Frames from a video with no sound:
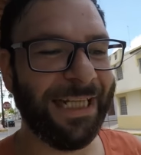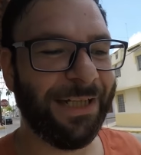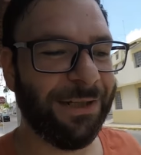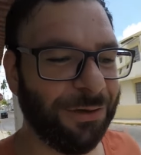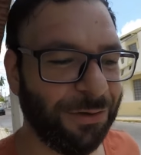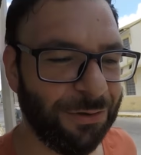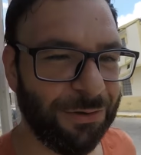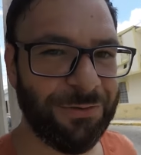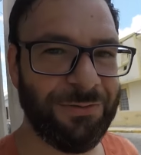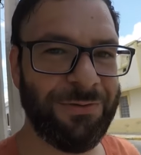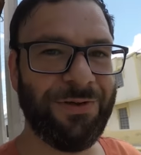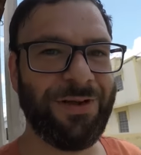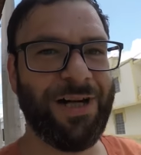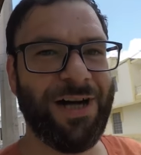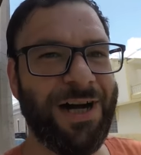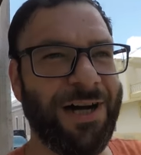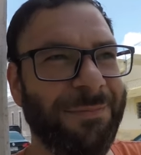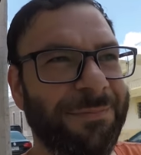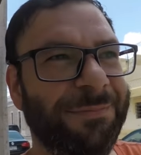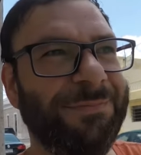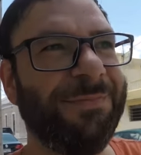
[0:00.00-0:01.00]
legal
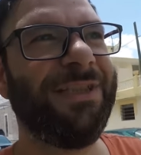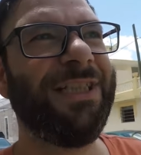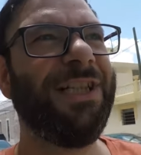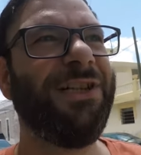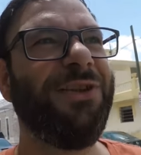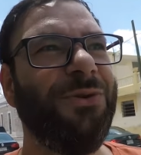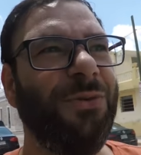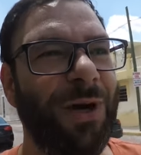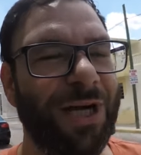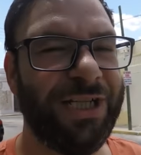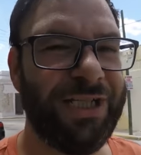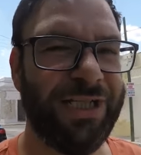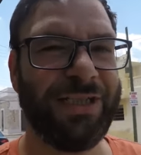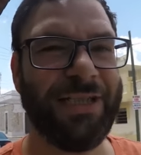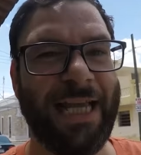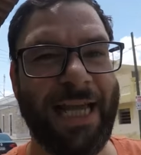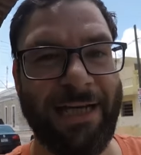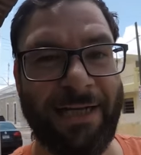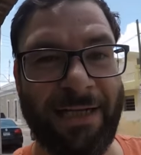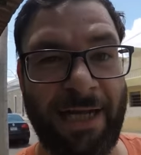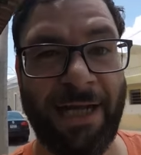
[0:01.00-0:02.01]
um, situation
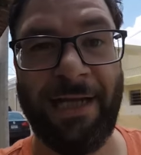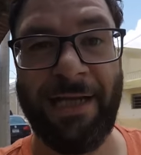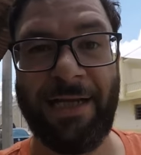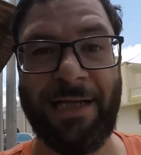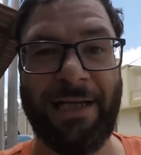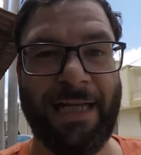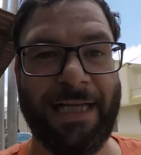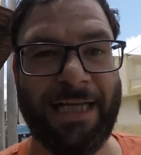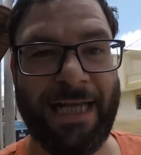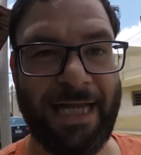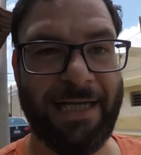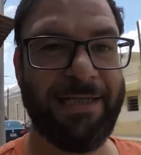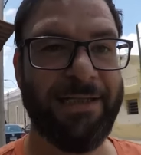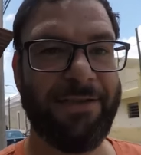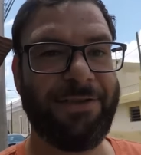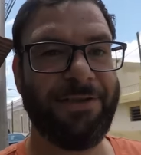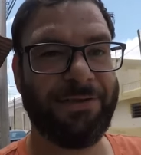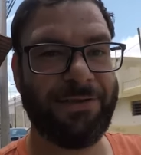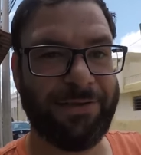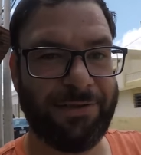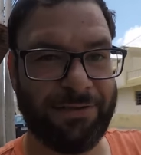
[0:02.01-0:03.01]
that,
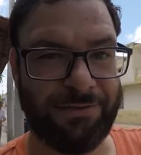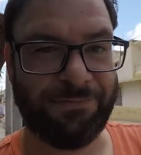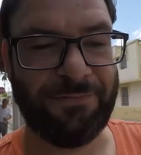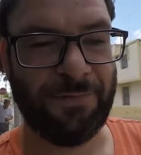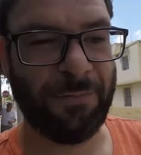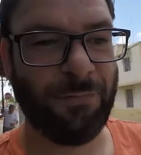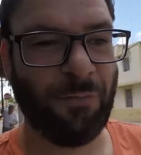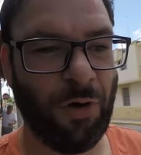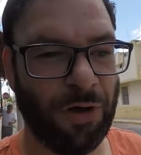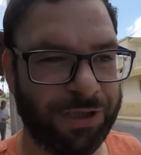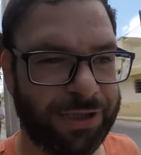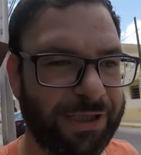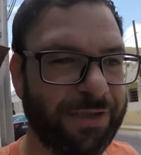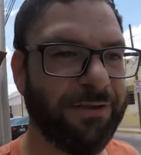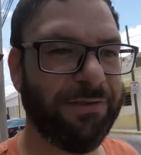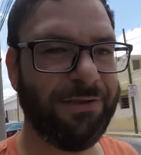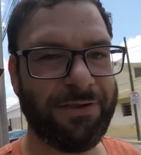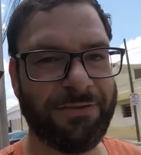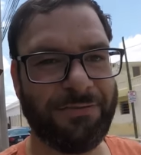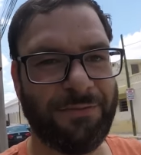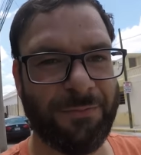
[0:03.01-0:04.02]
again, just from
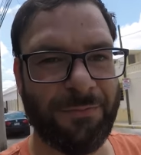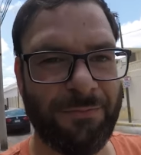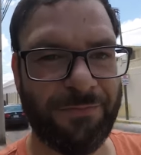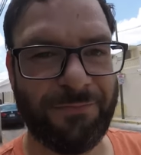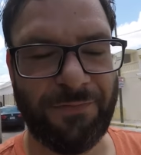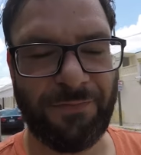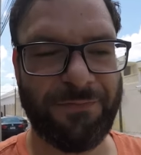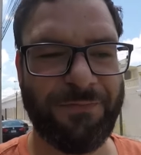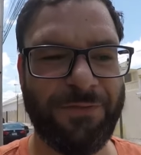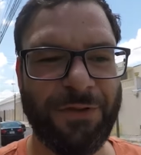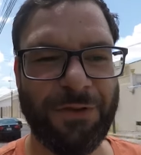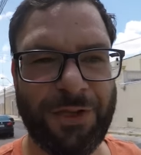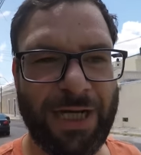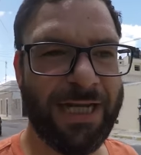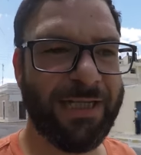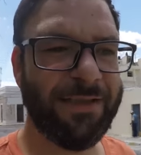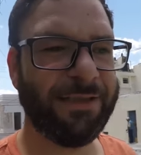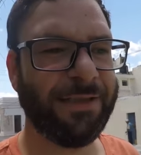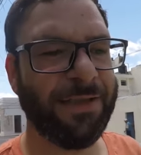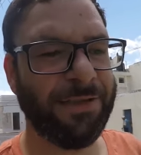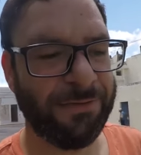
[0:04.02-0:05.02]
watching just from a few
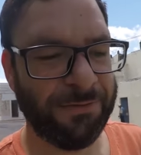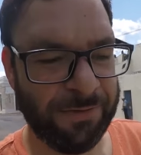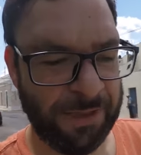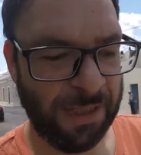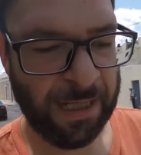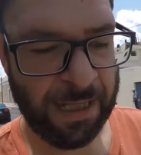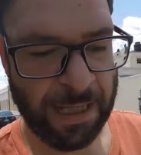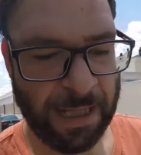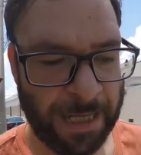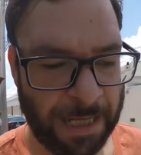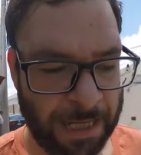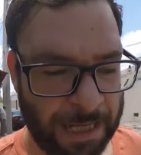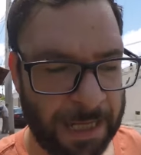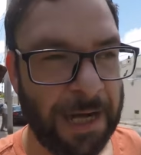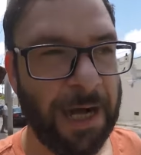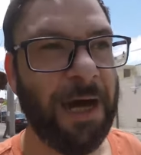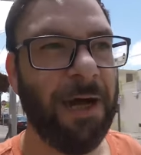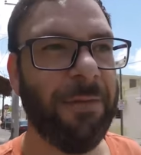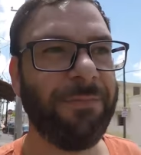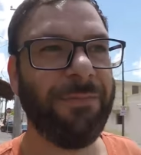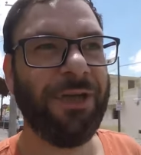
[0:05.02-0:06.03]
days ago,
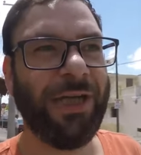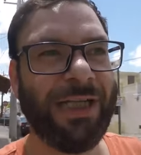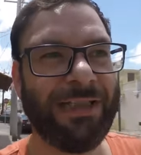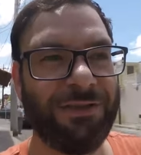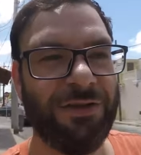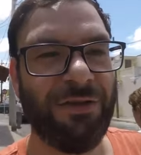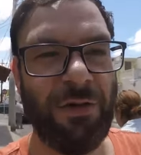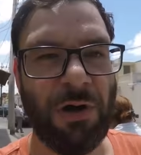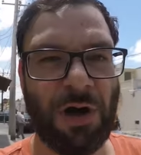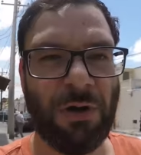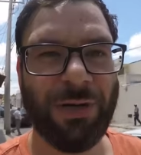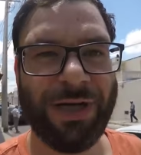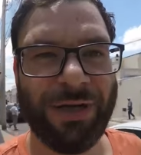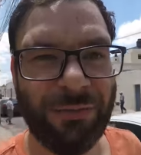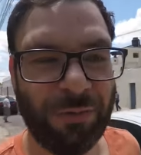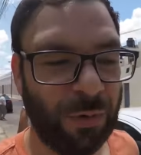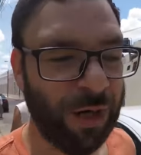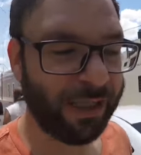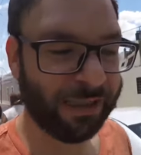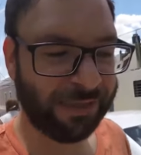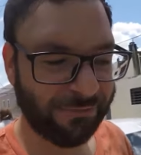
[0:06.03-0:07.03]
um, you guys know I already
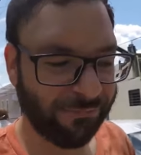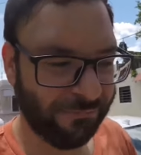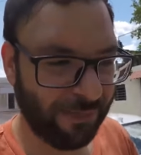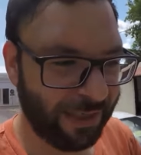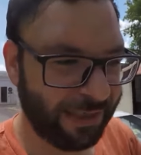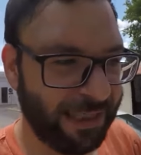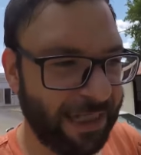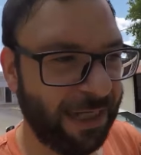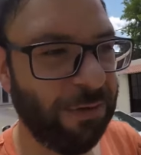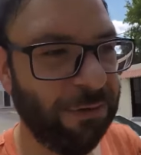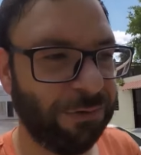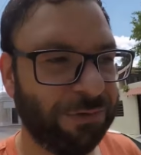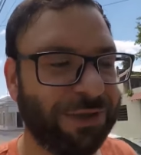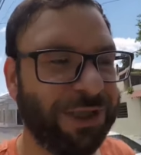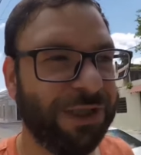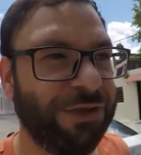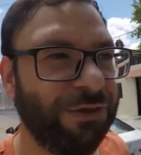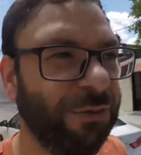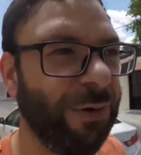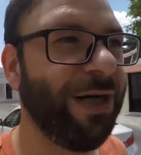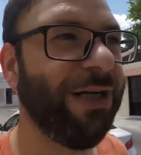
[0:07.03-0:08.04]
rectified that whole
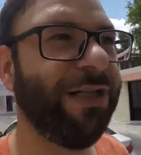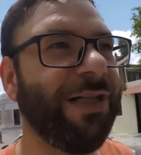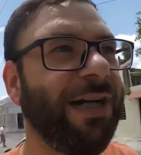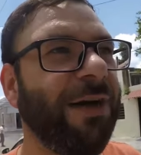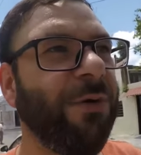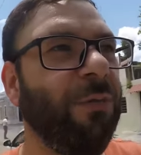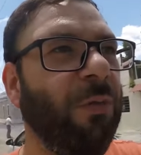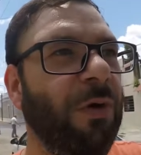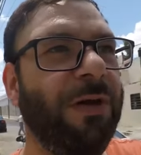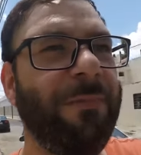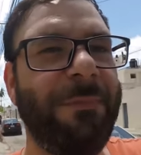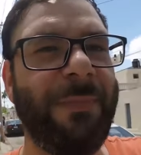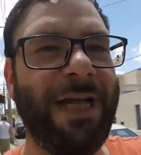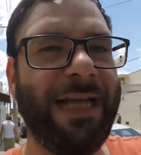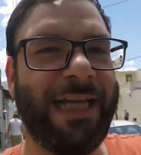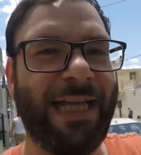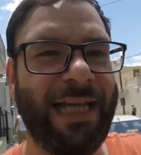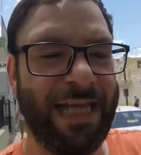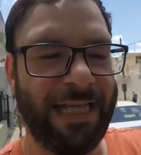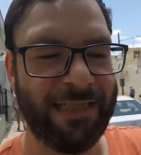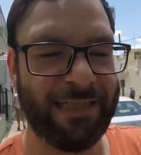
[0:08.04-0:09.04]
situation. I won my
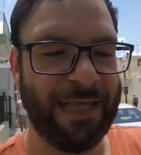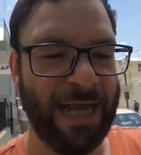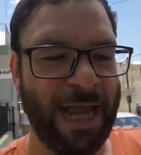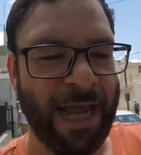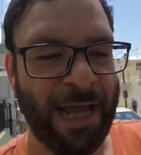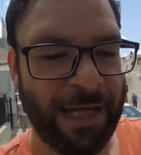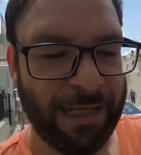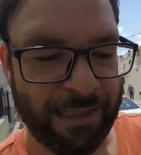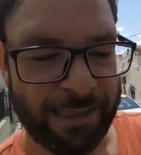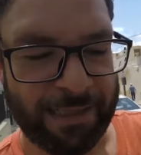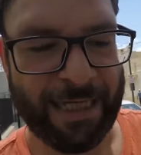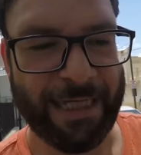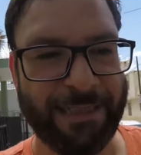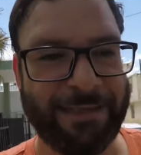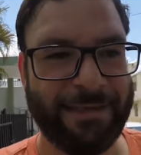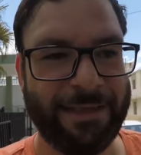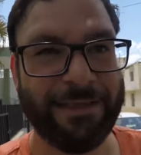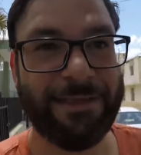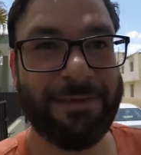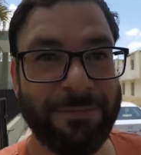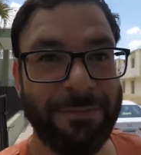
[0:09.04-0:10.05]
case, case
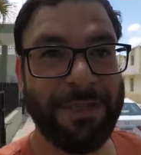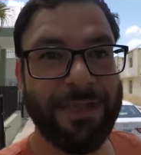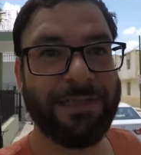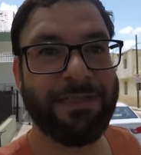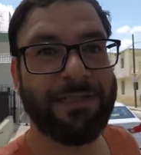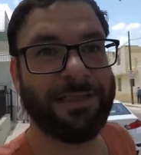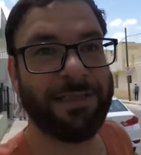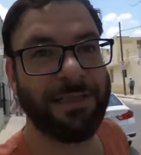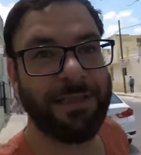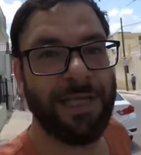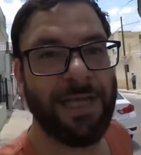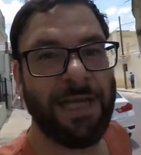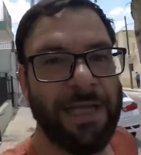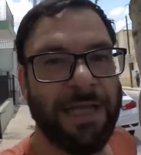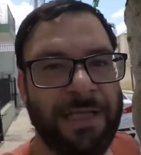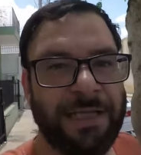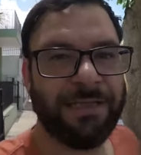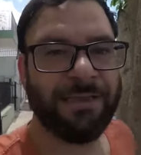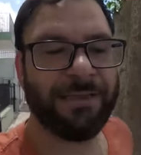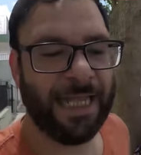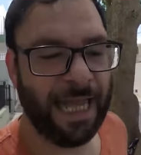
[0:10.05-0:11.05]
dismissed,
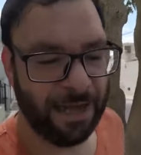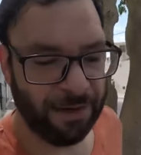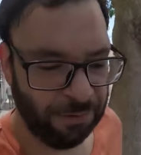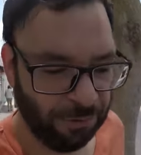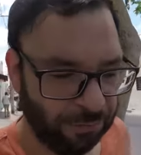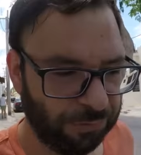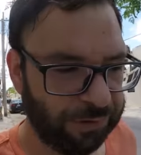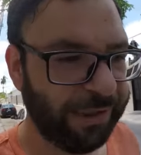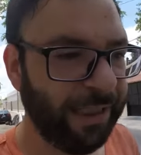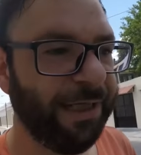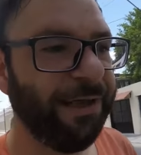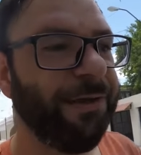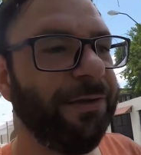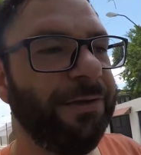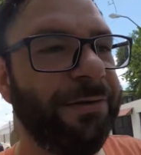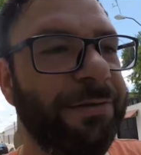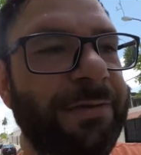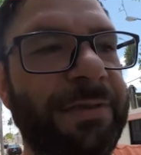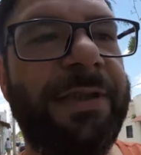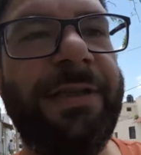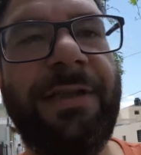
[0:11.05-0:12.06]
that whole
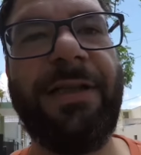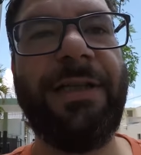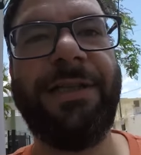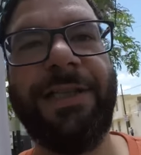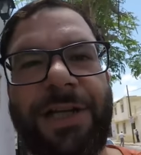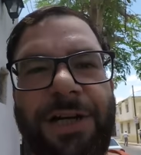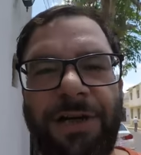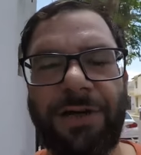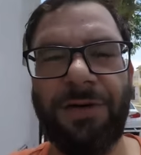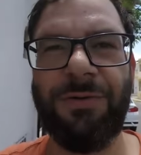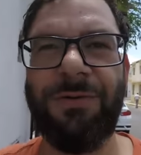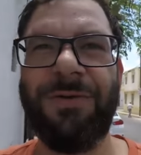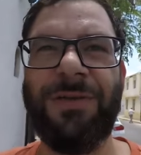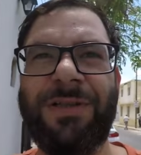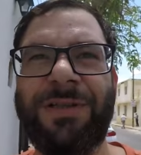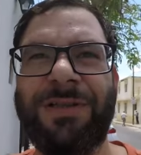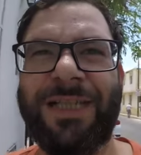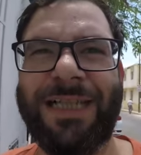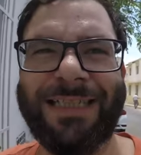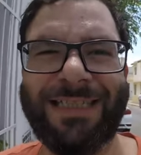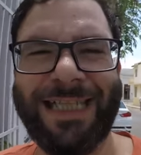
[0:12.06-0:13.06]
deal. You know,
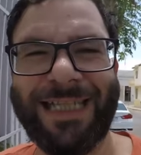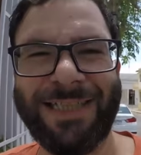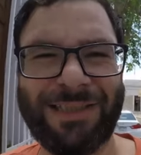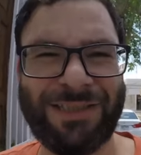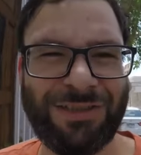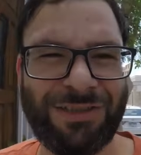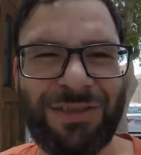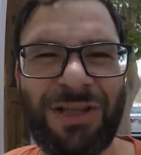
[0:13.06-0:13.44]
let's not